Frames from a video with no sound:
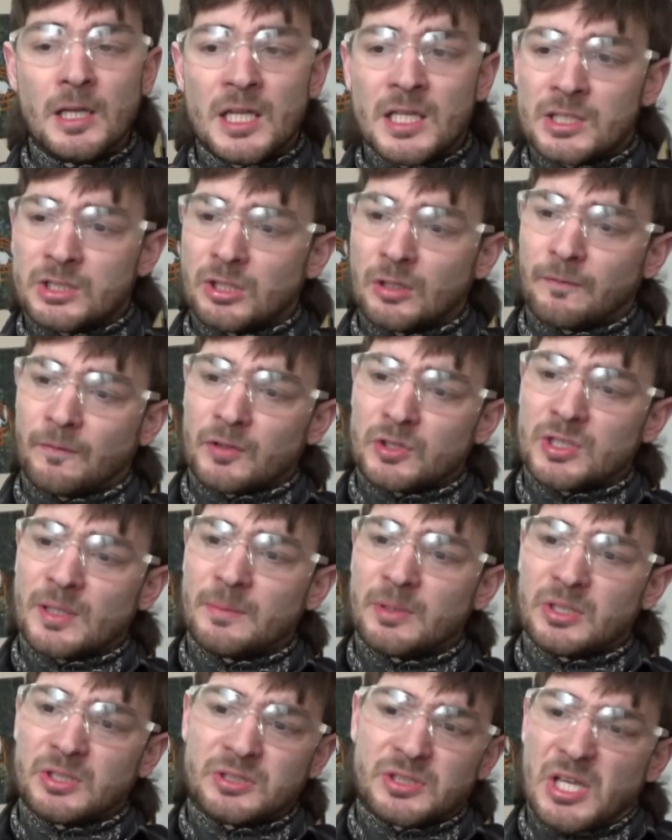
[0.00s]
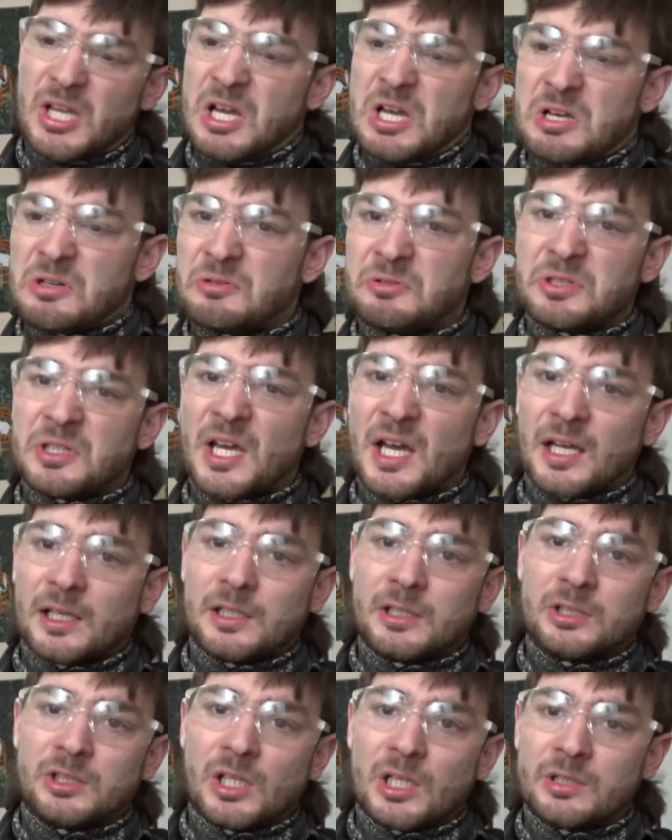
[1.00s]
so for somebody to say, "Oh, only God
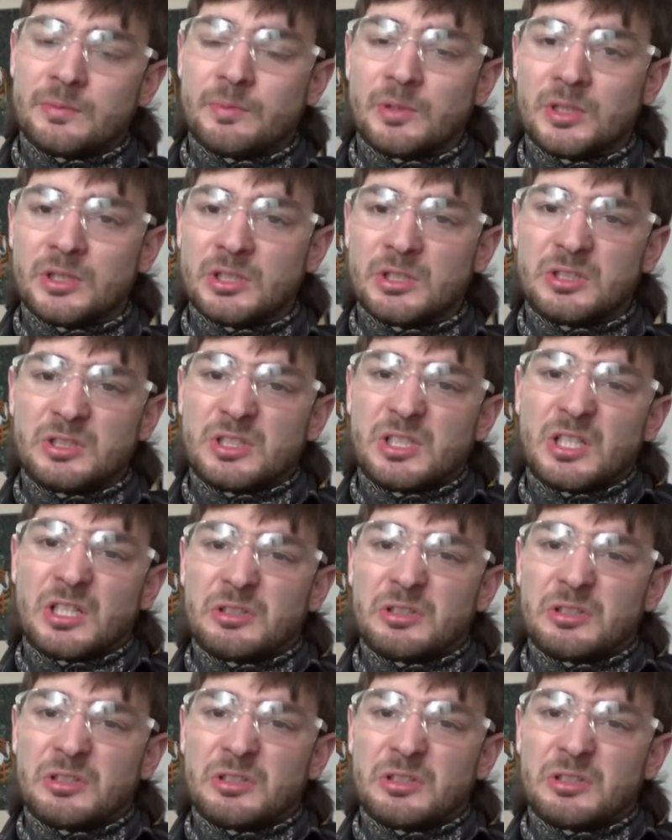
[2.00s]
can judge me, just,